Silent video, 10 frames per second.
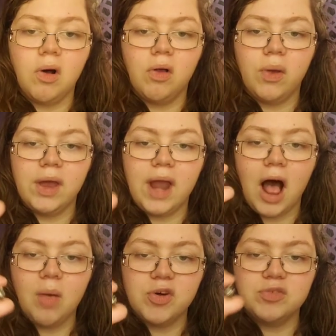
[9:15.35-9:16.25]
ball and
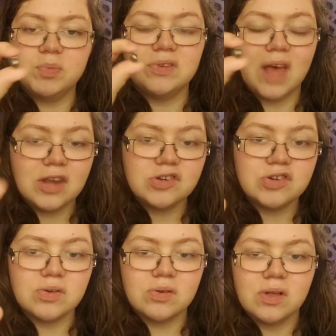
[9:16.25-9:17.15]
how much
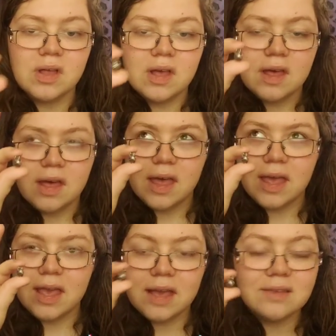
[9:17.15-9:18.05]
potential
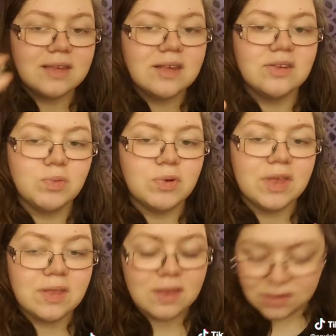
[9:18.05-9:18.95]
exists
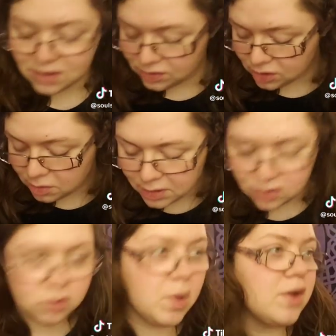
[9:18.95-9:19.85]
within this. This could be a
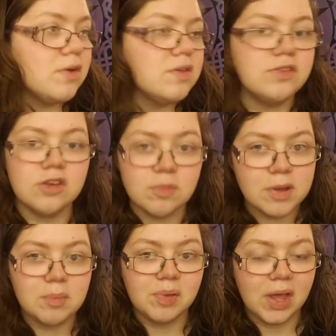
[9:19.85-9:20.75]
sweater, this could
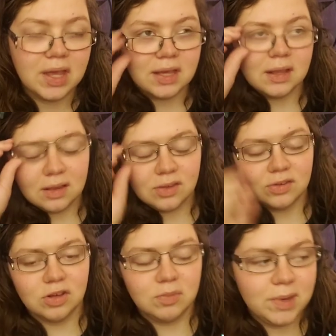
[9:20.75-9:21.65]
be a blanket, this
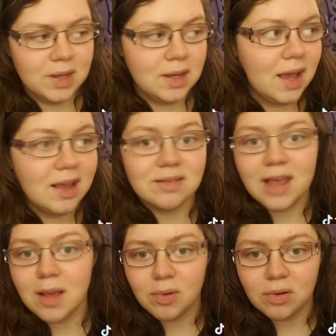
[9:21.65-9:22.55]
could be a
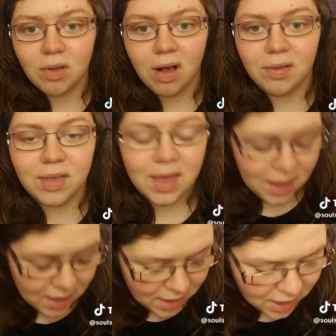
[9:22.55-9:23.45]
tablecloth.
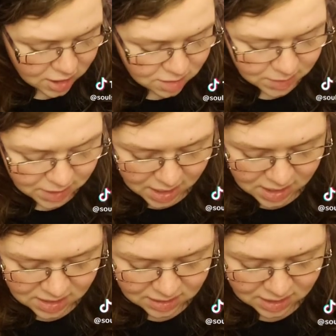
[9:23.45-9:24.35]
It can be
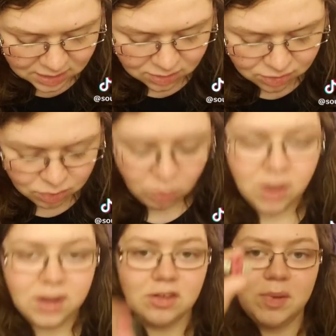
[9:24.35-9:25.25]
anything that you
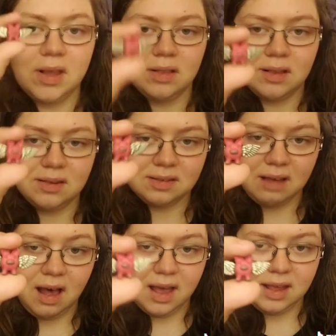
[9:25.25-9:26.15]
want it to be. The
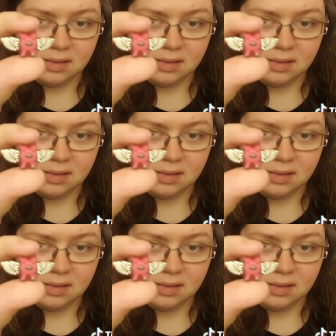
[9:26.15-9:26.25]
sky